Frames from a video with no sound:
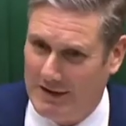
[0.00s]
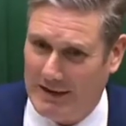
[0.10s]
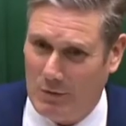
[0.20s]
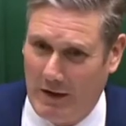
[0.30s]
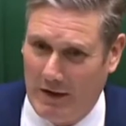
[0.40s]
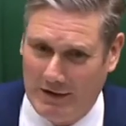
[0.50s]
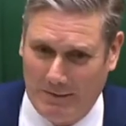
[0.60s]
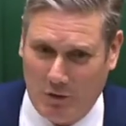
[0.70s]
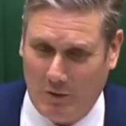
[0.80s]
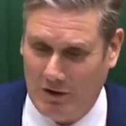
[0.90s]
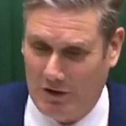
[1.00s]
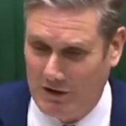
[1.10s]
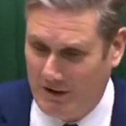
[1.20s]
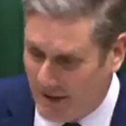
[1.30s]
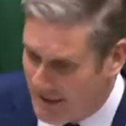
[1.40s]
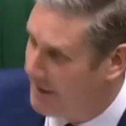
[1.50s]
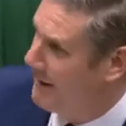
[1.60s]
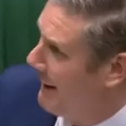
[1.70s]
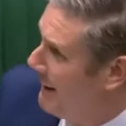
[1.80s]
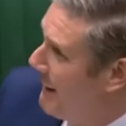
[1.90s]
That's why I asked him the question, because
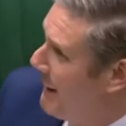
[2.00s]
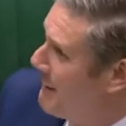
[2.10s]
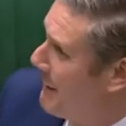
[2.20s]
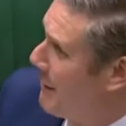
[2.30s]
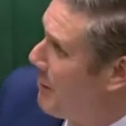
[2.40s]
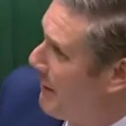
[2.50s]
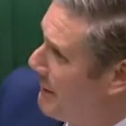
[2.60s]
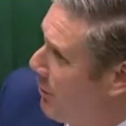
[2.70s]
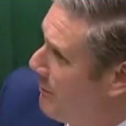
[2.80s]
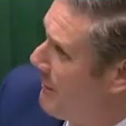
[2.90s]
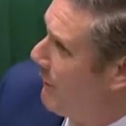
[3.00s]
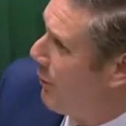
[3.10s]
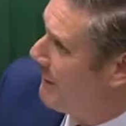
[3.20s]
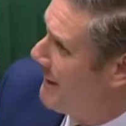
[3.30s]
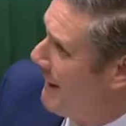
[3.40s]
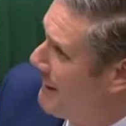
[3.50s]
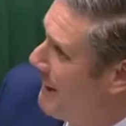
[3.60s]
yesterday he said the complete opposite of what he said